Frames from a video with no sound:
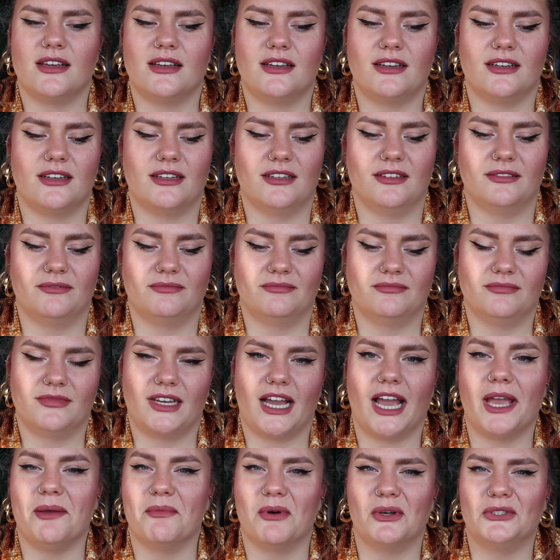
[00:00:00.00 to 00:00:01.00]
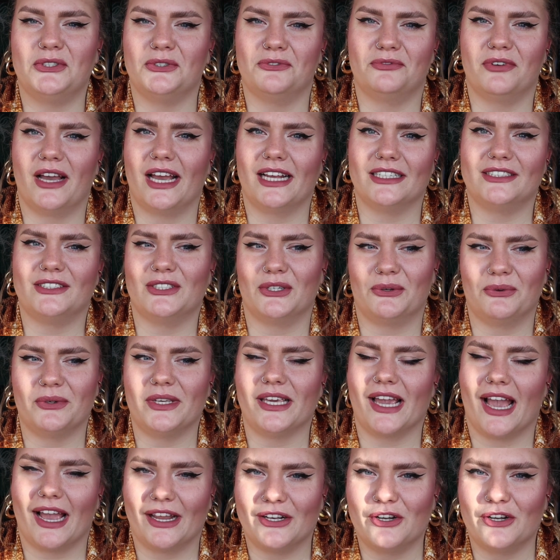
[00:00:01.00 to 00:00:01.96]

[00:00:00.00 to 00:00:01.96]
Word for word: Um, I'm also fat, so yeah,